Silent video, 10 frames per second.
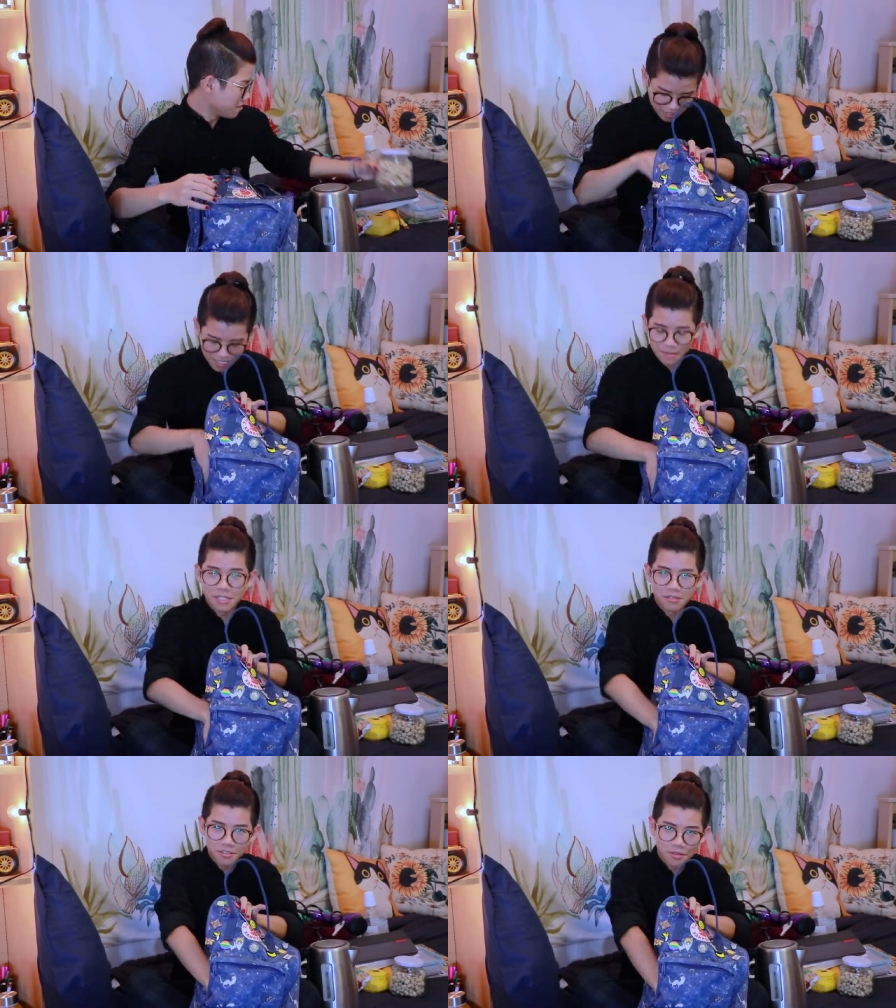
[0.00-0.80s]
Since I'm a
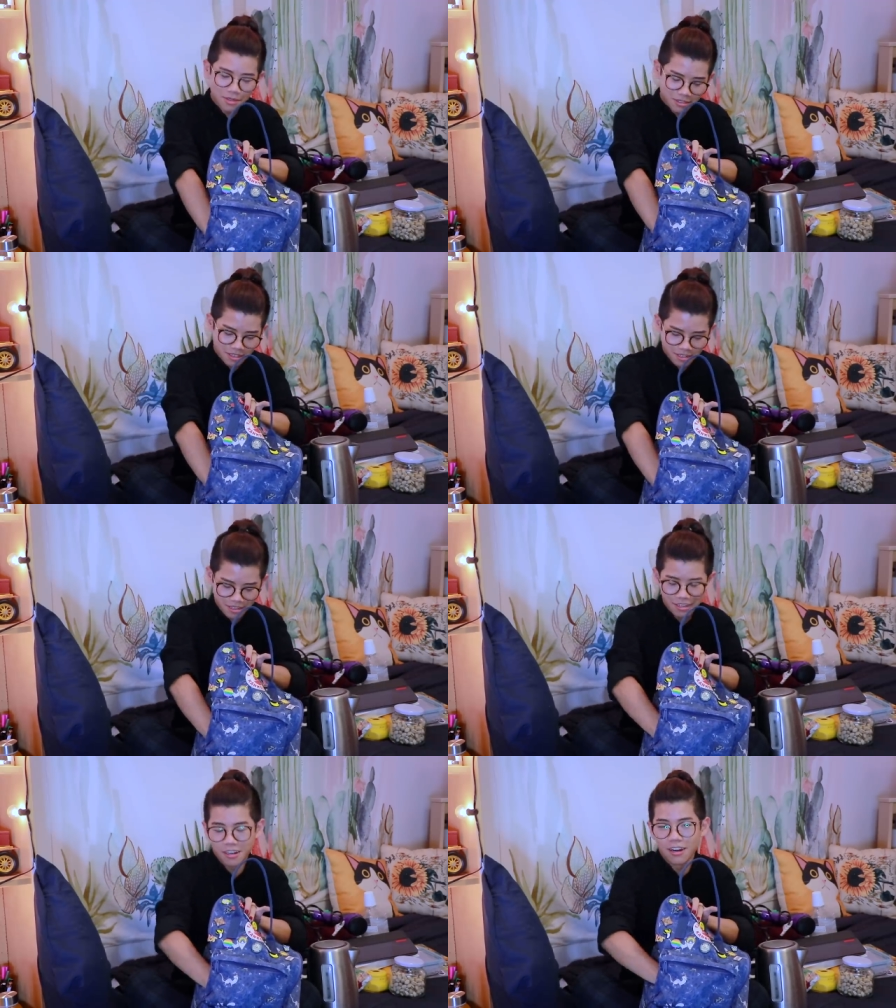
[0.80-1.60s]
YouTuber
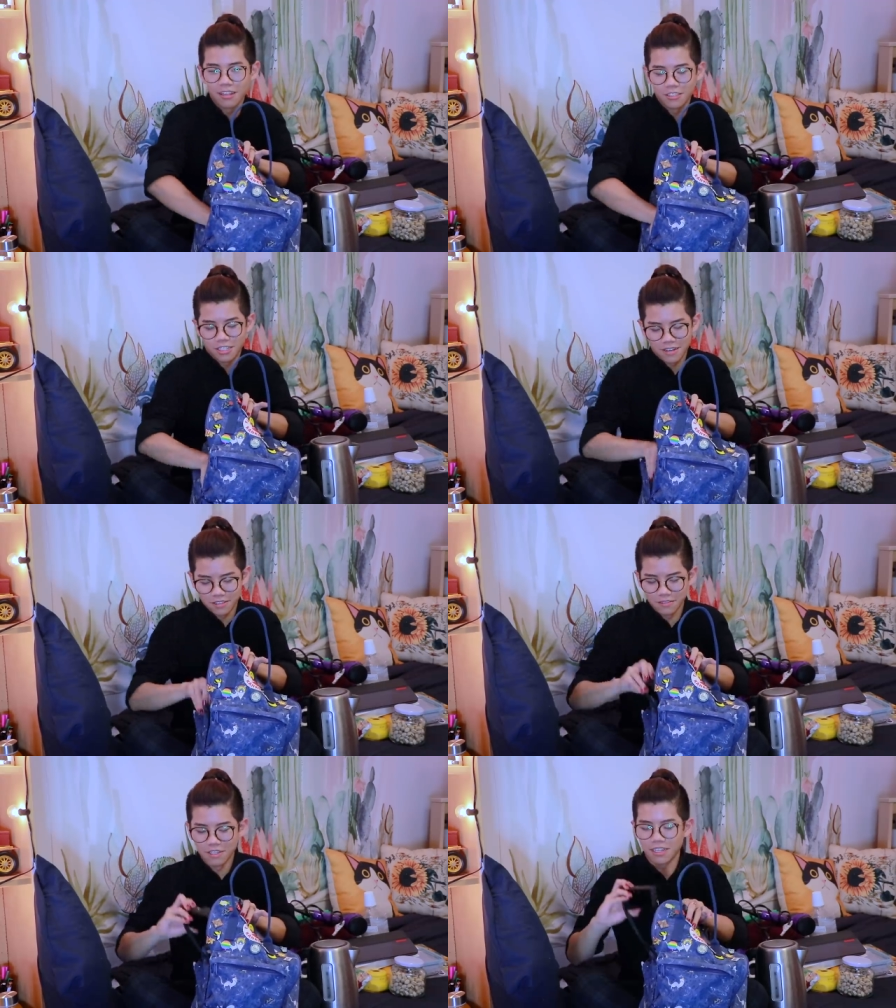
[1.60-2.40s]
in college, I have
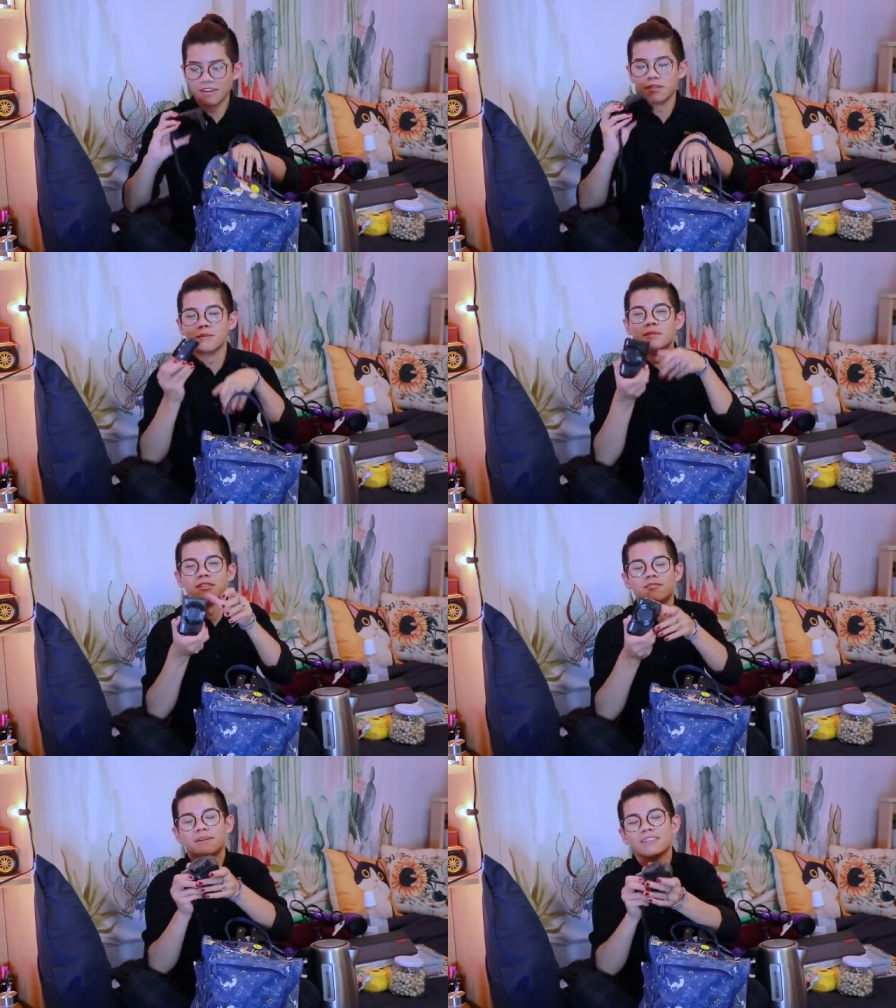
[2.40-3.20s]
to vlog every
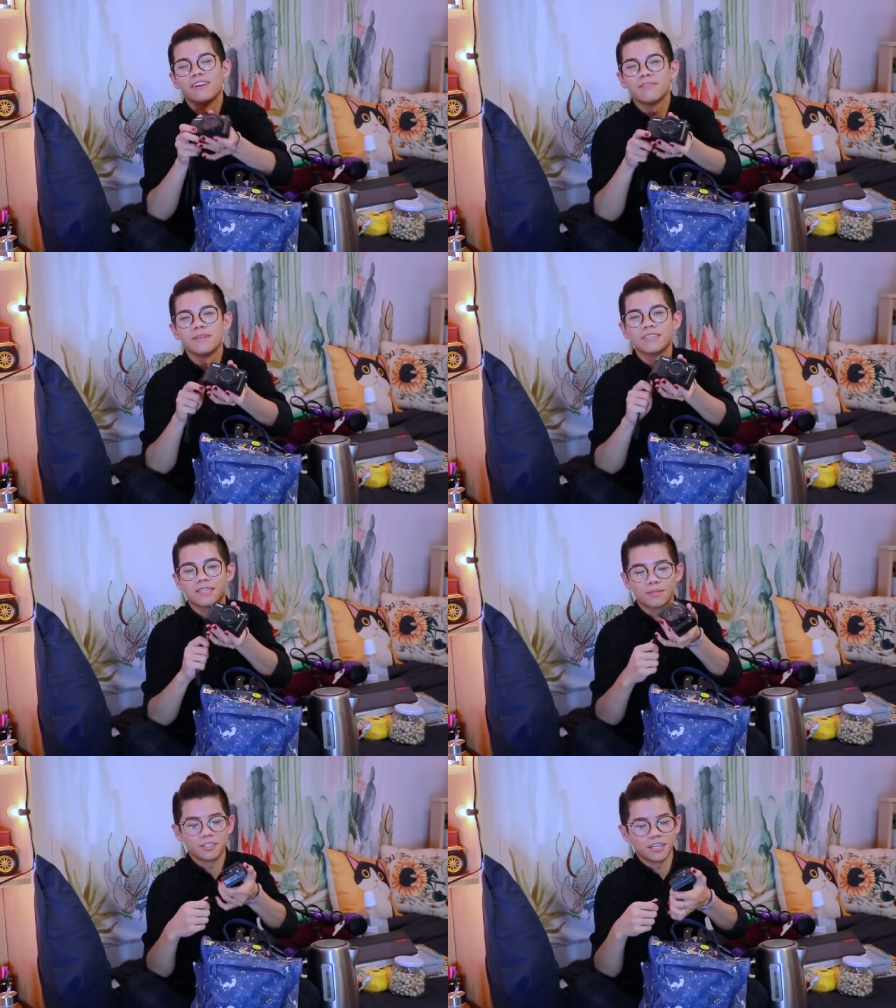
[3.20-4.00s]
moment of my life because
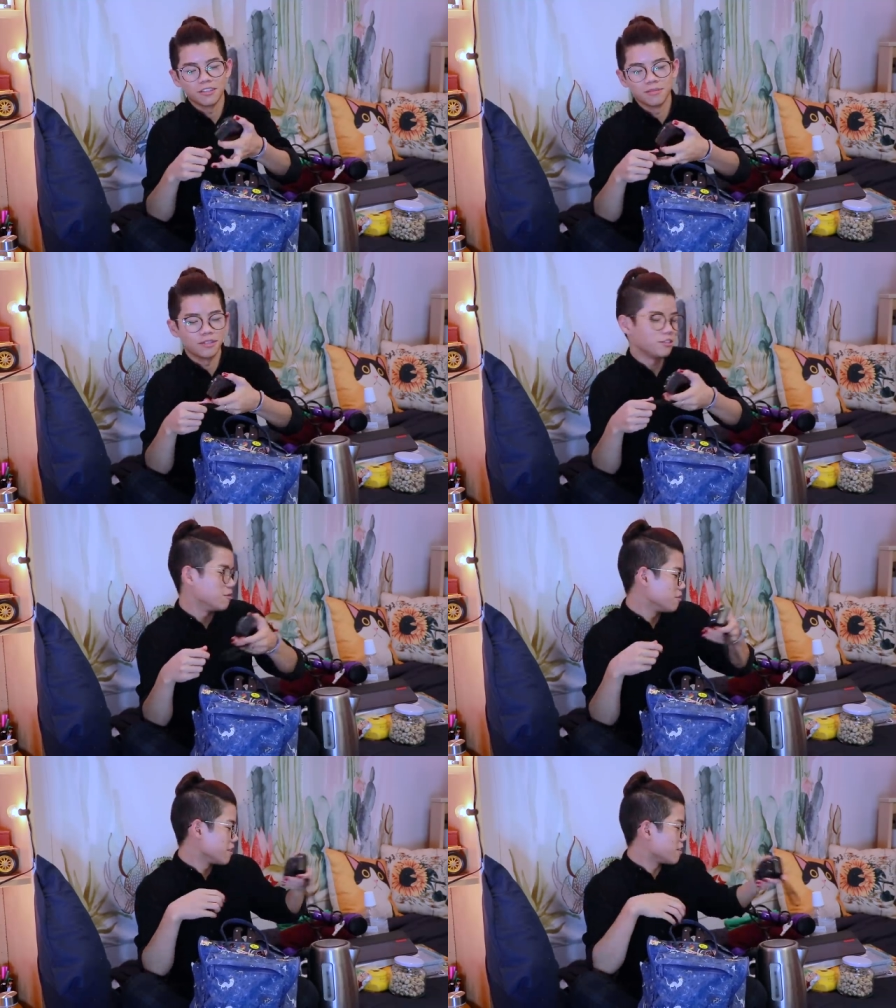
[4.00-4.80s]
I'm a shallow bitch
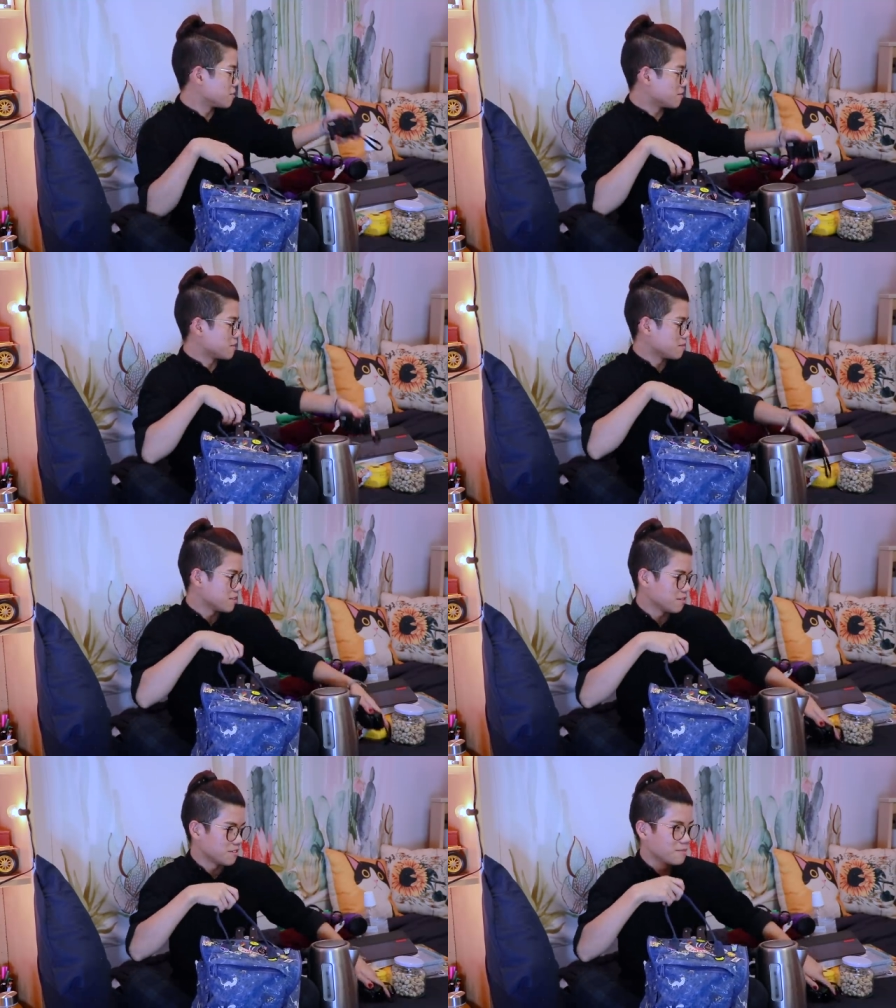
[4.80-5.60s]
who only cares about
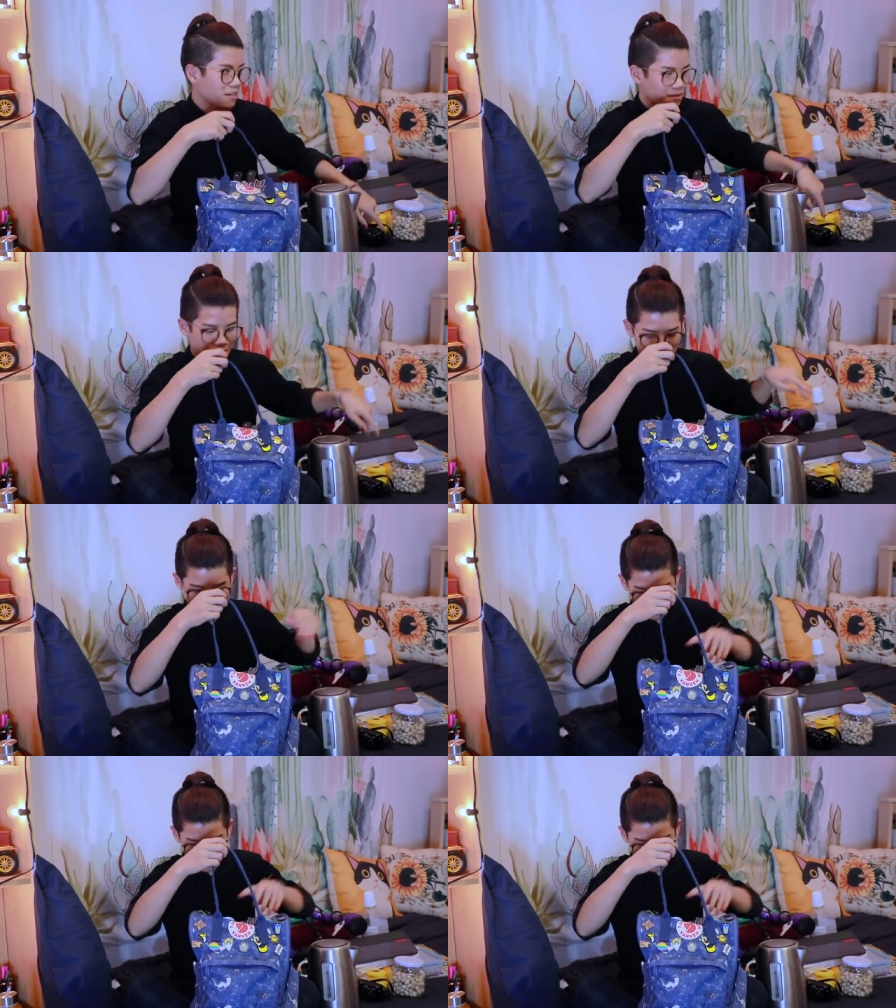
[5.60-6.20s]
himself and making money.